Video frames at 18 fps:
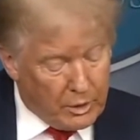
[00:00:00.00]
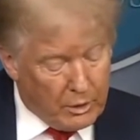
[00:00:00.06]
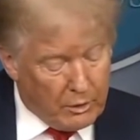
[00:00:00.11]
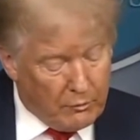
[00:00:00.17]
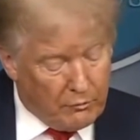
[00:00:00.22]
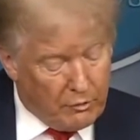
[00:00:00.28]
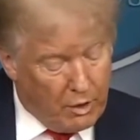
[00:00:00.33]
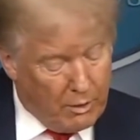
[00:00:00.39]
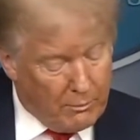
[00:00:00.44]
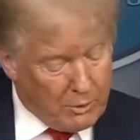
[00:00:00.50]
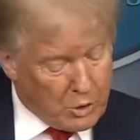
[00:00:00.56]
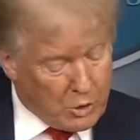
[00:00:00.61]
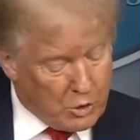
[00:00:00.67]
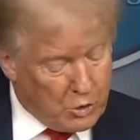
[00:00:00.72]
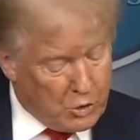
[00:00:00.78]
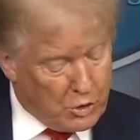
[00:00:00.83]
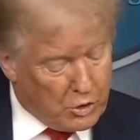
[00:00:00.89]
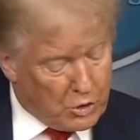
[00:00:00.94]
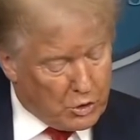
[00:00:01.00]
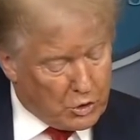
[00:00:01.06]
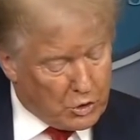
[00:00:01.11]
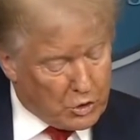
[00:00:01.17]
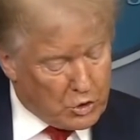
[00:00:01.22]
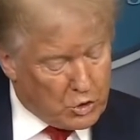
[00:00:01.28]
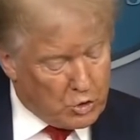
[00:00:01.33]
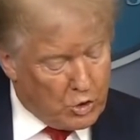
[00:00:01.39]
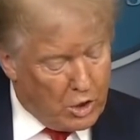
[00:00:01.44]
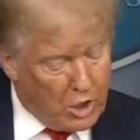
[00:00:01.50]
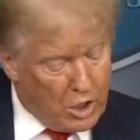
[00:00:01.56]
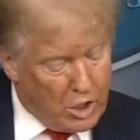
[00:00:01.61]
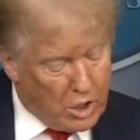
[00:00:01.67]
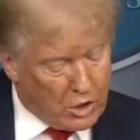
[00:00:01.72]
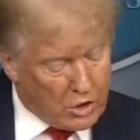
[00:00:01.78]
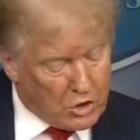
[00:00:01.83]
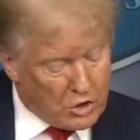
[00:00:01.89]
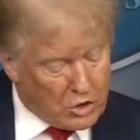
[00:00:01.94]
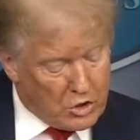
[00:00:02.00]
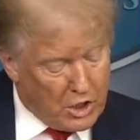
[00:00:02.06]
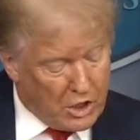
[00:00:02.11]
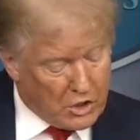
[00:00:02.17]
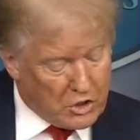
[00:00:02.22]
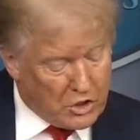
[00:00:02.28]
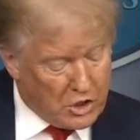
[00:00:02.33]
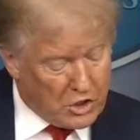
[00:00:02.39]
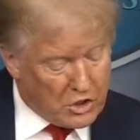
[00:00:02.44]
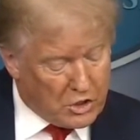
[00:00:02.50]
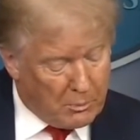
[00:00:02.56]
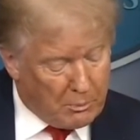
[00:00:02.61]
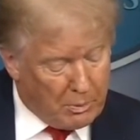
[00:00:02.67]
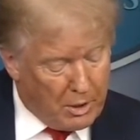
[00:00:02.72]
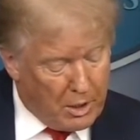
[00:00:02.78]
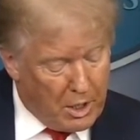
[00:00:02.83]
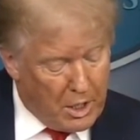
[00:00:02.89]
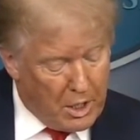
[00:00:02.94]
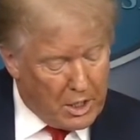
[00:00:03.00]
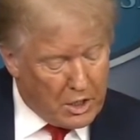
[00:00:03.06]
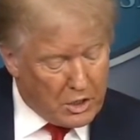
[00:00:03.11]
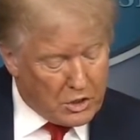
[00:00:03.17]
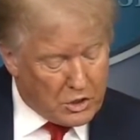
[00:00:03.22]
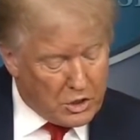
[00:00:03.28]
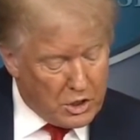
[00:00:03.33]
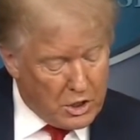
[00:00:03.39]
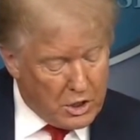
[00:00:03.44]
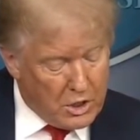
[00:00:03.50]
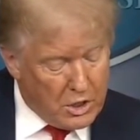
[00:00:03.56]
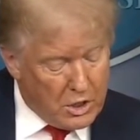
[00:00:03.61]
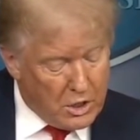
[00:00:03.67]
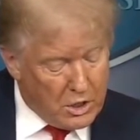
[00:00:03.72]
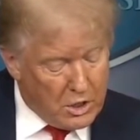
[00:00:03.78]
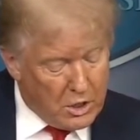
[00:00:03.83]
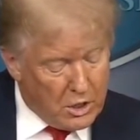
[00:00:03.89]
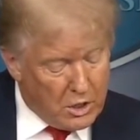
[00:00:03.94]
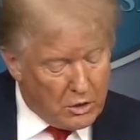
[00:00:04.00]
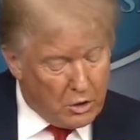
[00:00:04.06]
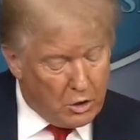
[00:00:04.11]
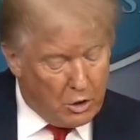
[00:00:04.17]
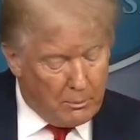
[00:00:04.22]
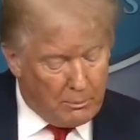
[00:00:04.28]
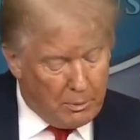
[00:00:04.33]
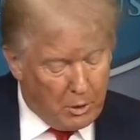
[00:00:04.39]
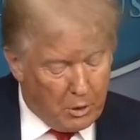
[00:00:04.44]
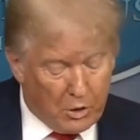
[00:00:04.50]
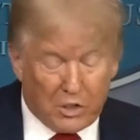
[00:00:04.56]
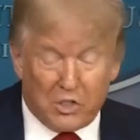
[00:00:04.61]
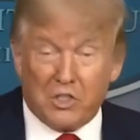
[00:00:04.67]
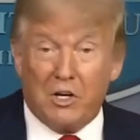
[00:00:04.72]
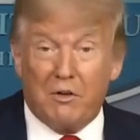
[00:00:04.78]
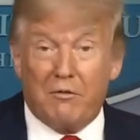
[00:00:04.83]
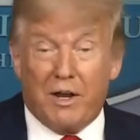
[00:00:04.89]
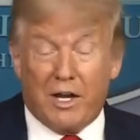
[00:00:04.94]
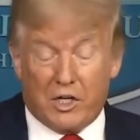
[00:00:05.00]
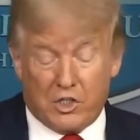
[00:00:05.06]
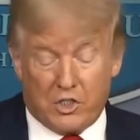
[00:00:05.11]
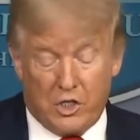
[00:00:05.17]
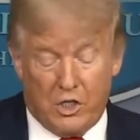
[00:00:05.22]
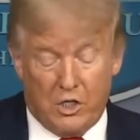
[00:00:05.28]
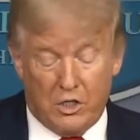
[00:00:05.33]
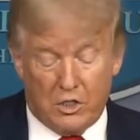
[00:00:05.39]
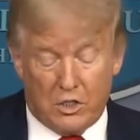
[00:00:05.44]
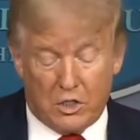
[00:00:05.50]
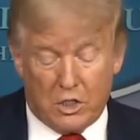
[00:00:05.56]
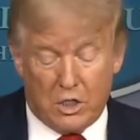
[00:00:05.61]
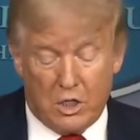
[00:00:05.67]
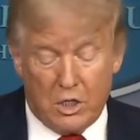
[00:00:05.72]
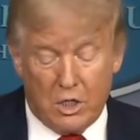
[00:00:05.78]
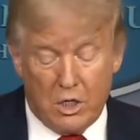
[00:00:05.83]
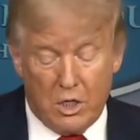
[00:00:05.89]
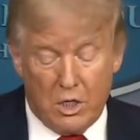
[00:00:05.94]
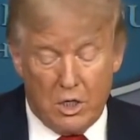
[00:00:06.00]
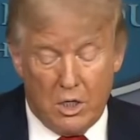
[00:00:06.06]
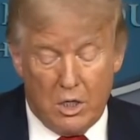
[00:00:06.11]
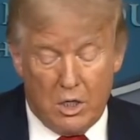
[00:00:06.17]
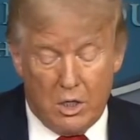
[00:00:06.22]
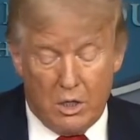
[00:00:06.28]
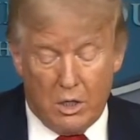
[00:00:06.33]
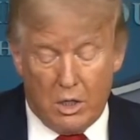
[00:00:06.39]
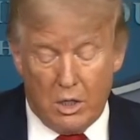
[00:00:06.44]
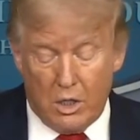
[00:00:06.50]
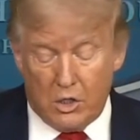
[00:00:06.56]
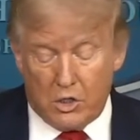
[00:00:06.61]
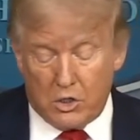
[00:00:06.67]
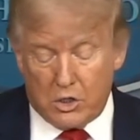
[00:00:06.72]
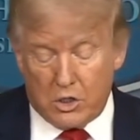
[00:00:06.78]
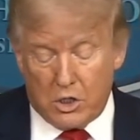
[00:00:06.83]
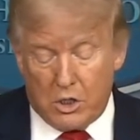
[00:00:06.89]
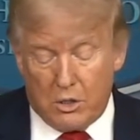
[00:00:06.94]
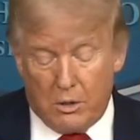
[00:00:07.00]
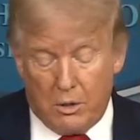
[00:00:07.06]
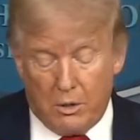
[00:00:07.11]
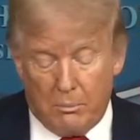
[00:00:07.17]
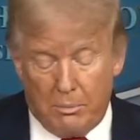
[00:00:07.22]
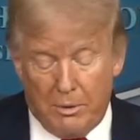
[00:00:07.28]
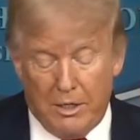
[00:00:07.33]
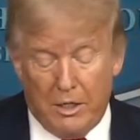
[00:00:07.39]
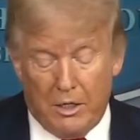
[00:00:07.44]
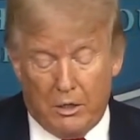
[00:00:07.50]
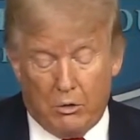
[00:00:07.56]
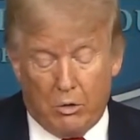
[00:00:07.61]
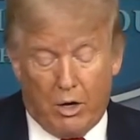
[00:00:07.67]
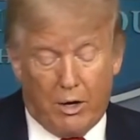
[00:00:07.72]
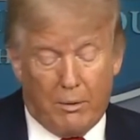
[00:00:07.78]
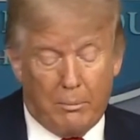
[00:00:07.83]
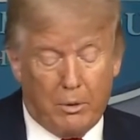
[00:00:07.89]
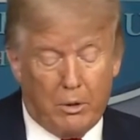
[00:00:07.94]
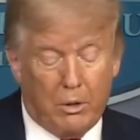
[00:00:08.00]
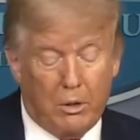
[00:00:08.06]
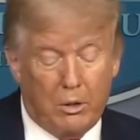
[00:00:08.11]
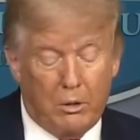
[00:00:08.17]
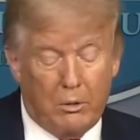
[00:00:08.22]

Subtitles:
pharmaceuticals, drugs, testing supplies, therapeutics, and vaccines. It's been incredible